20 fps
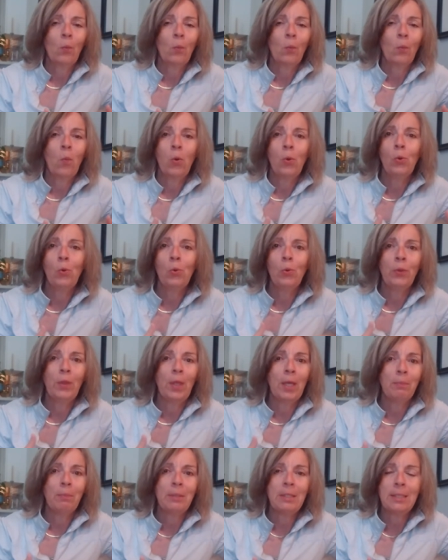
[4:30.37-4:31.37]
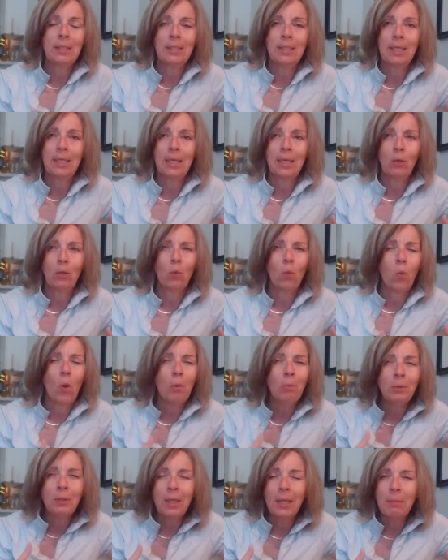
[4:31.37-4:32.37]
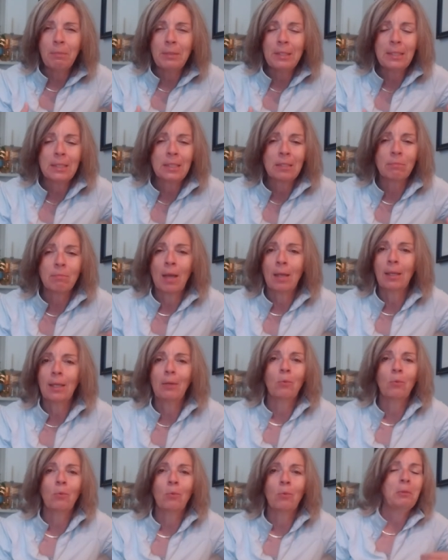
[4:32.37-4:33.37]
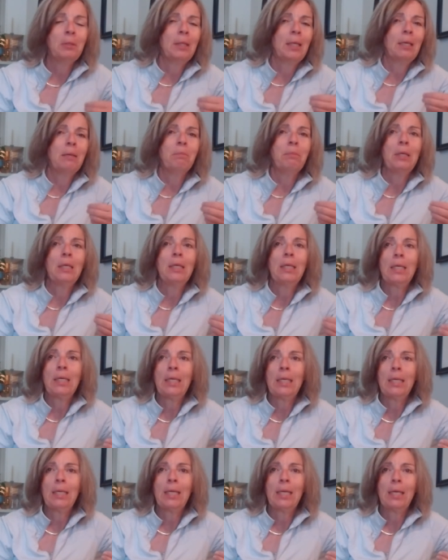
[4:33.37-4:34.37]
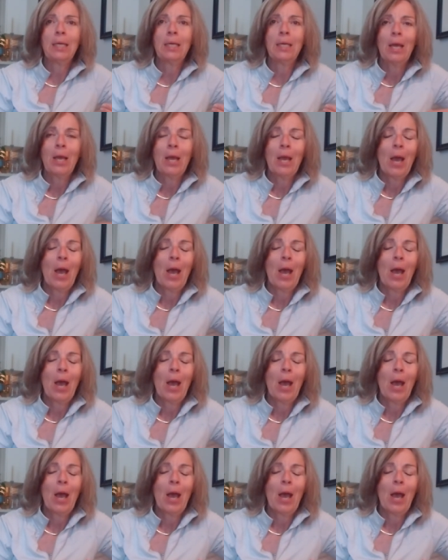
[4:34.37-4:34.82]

Who would they be seeing? What would they be smelling? What would they be eating?